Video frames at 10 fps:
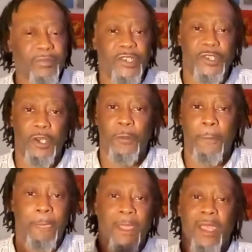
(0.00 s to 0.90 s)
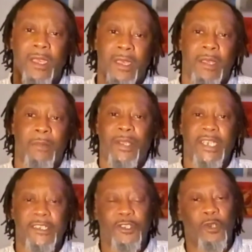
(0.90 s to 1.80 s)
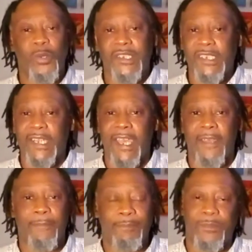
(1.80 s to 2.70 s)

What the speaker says: So, but yeah, so we see that,